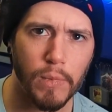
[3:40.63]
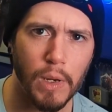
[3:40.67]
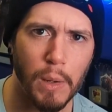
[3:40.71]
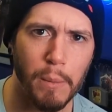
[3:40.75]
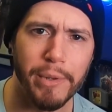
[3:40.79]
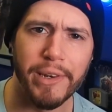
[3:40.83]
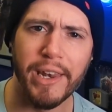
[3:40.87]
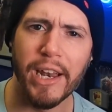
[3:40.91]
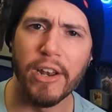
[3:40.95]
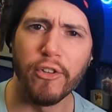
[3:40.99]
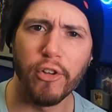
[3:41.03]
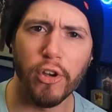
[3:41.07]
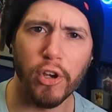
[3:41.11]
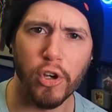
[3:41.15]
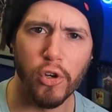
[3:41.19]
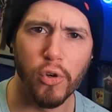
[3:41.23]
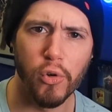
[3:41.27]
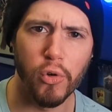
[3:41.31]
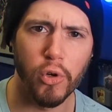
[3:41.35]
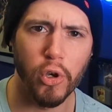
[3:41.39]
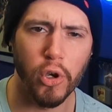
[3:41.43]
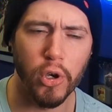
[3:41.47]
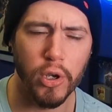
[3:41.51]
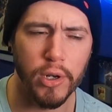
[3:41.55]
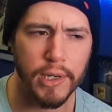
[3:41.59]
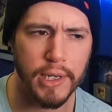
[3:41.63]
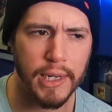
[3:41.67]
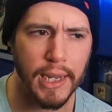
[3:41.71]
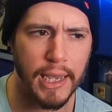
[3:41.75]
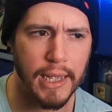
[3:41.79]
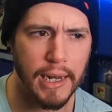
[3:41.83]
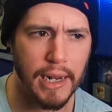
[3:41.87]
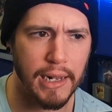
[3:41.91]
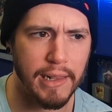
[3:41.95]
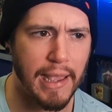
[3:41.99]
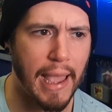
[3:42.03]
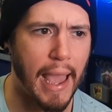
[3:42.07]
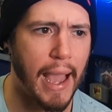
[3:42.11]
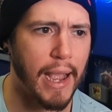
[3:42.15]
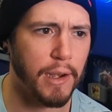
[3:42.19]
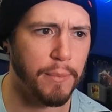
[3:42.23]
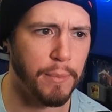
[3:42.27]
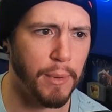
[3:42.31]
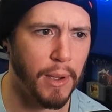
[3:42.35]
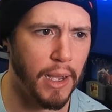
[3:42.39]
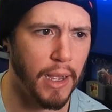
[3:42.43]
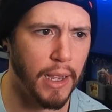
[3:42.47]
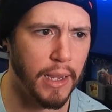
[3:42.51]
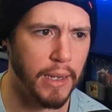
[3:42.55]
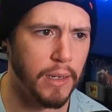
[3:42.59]
potentially you could get attacked
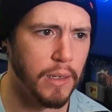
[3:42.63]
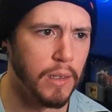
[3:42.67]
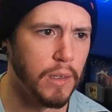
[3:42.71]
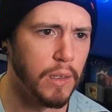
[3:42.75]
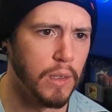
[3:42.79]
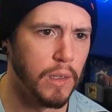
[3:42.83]
by